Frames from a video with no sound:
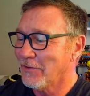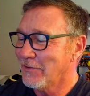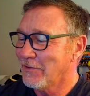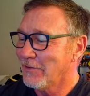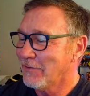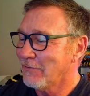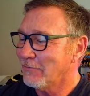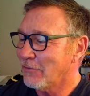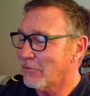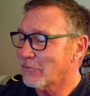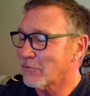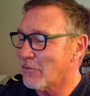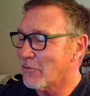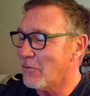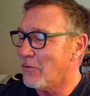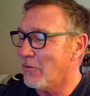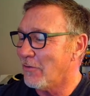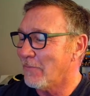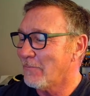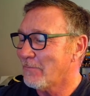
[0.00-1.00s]
Looks
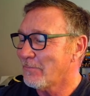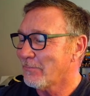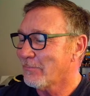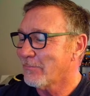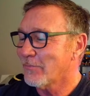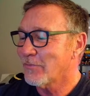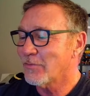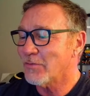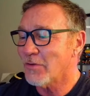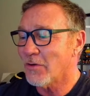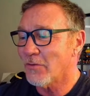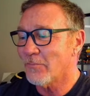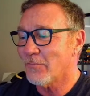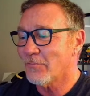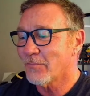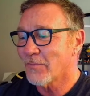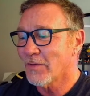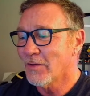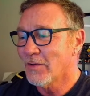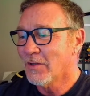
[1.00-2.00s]
cool. So,
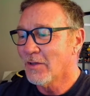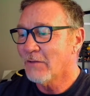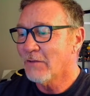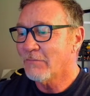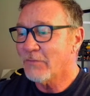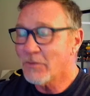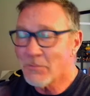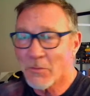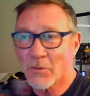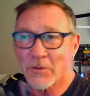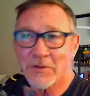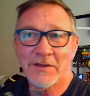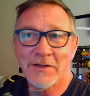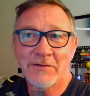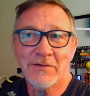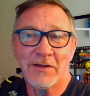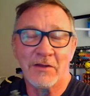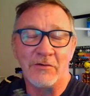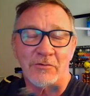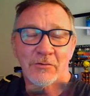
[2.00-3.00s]
a few more
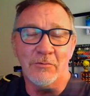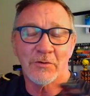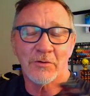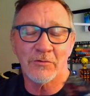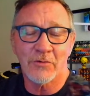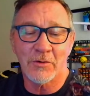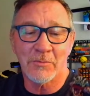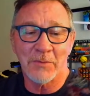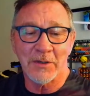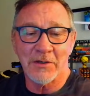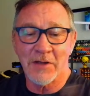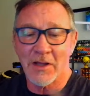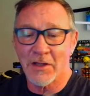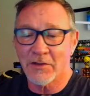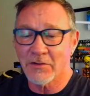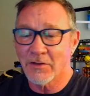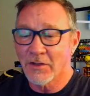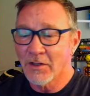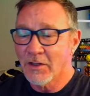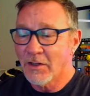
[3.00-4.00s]
details and we should be done.
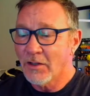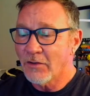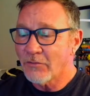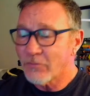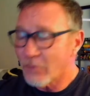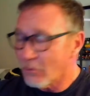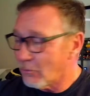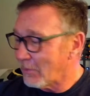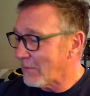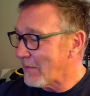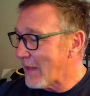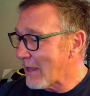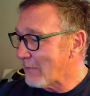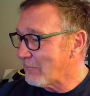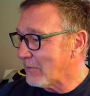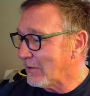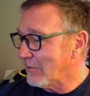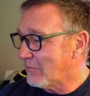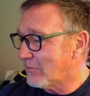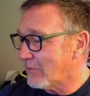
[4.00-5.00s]
So, with that
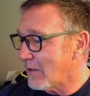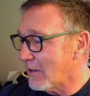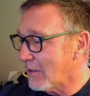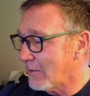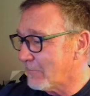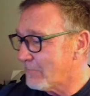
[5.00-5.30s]
being said,